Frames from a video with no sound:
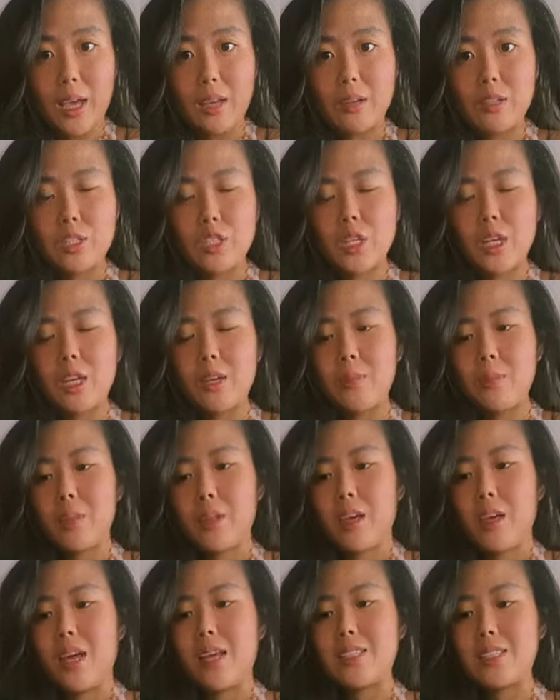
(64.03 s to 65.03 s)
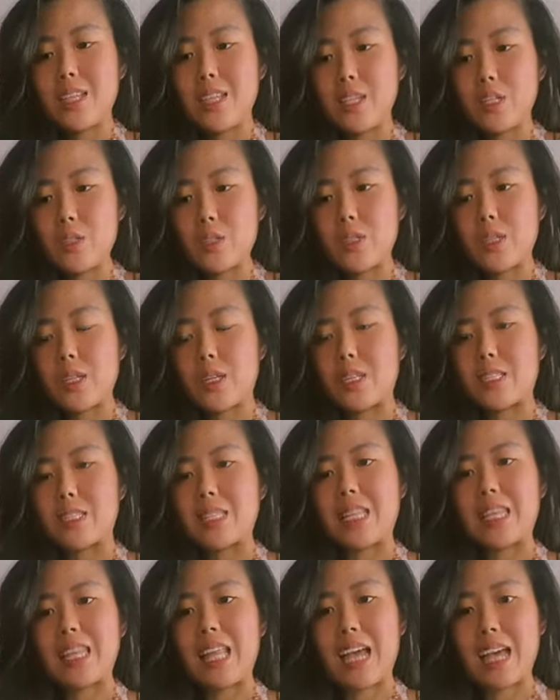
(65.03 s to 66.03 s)
energy is interesting
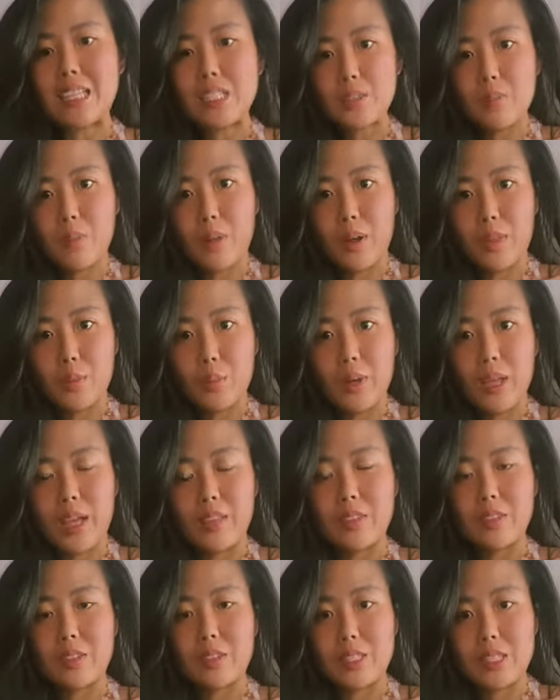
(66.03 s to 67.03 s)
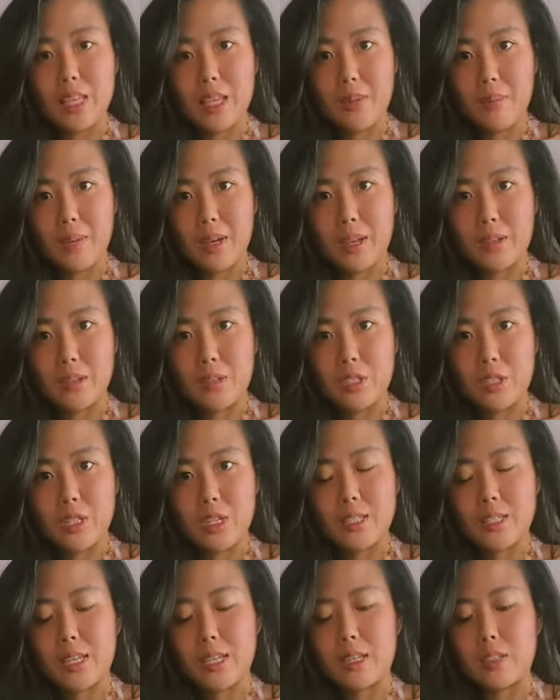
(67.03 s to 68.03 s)
because last month we had the same
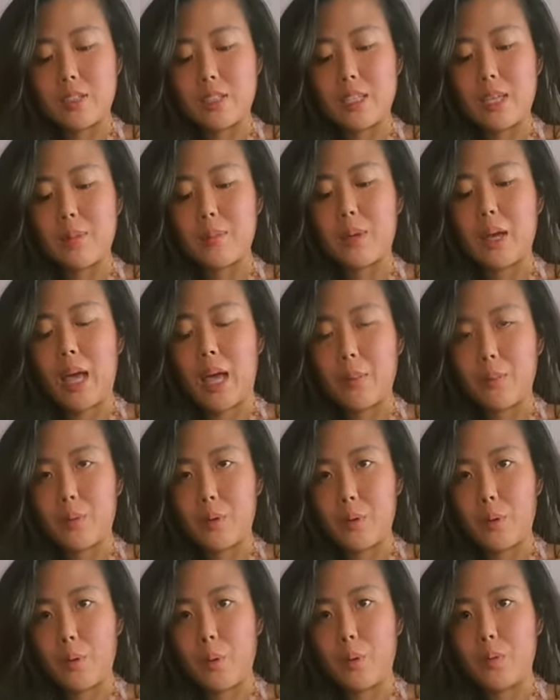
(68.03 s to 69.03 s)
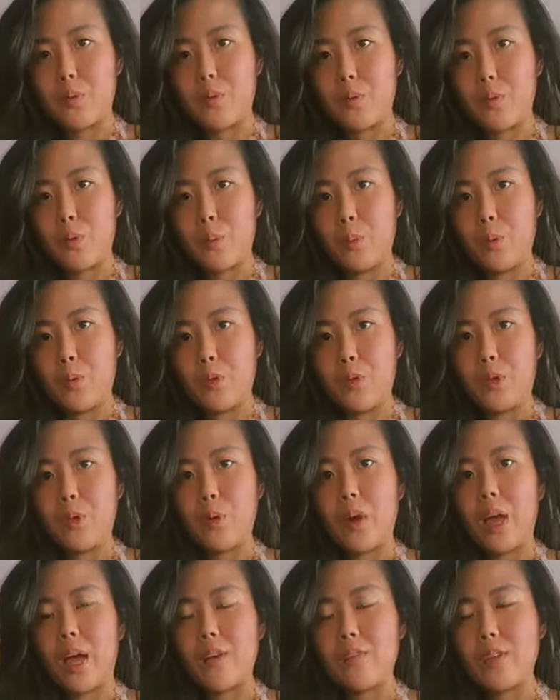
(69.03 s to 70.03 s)
energy. It's like the same Capricorn full moon. You
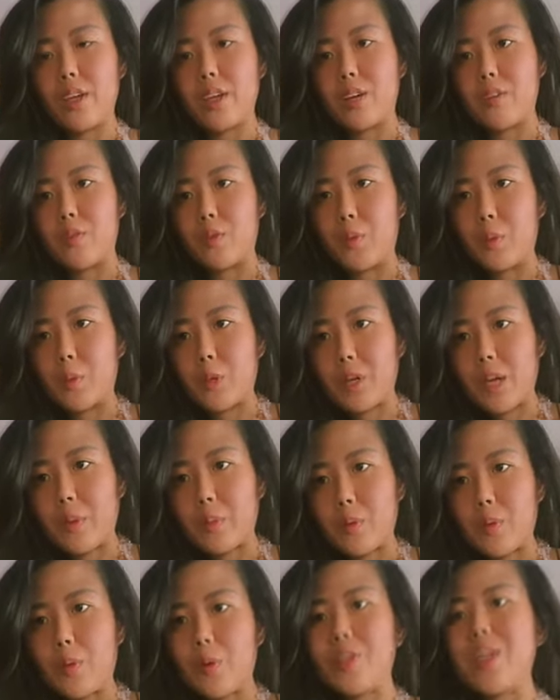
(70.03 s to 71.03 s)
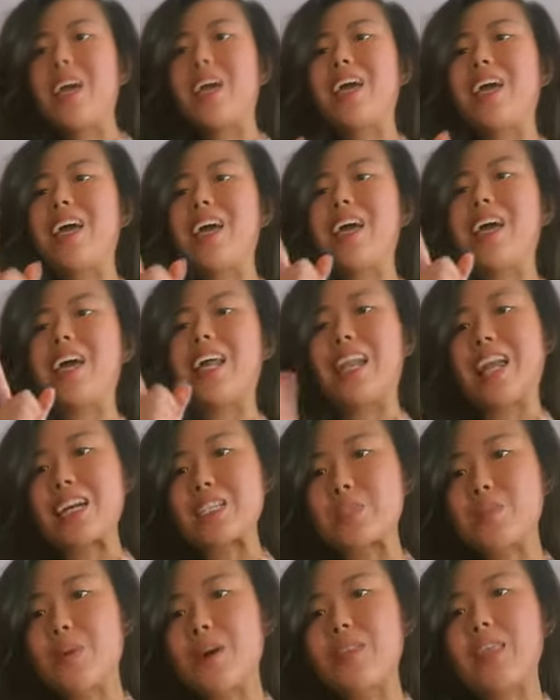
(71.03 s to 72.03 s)
don't have like a full moon Capricorn
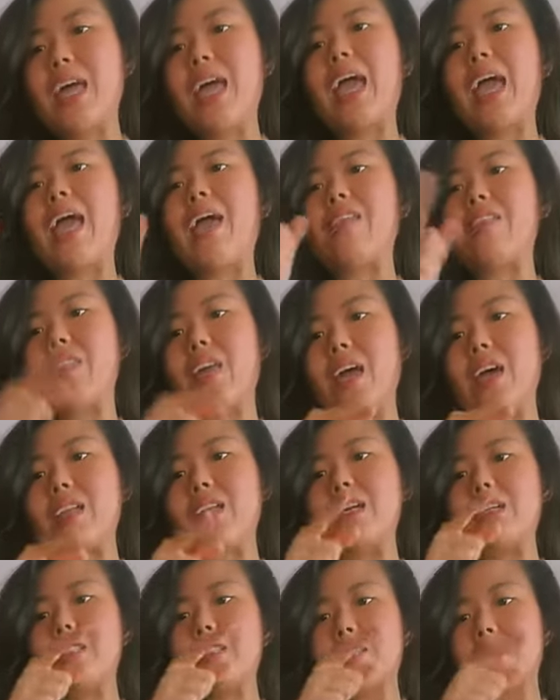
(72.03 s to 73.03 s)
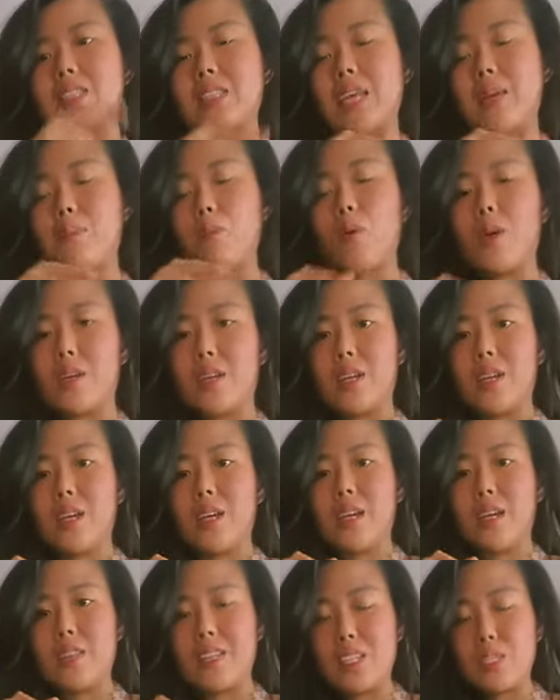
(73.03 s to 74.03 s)
last month, and then it's the same one
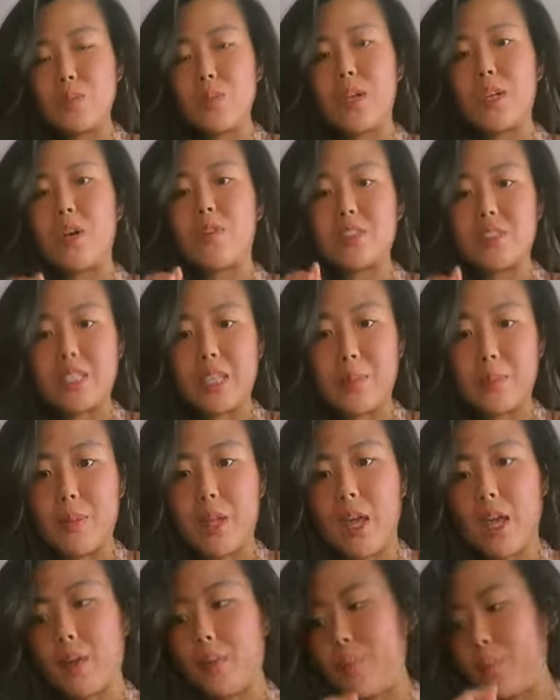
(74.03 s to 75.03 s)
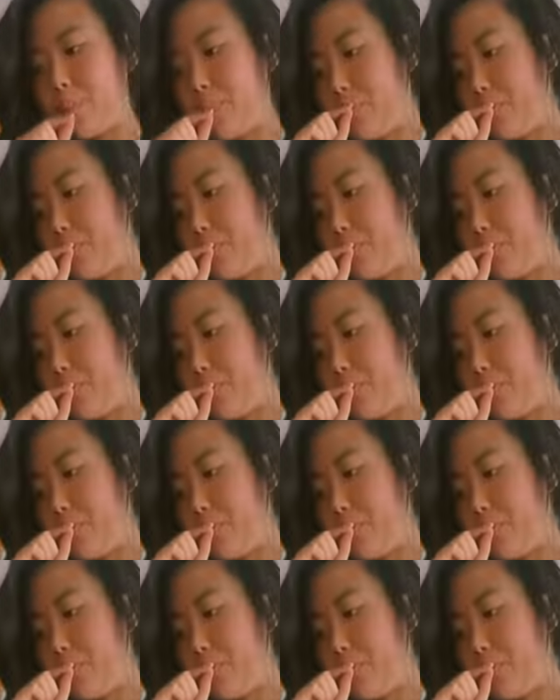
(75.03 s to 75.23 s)
this month on the same day.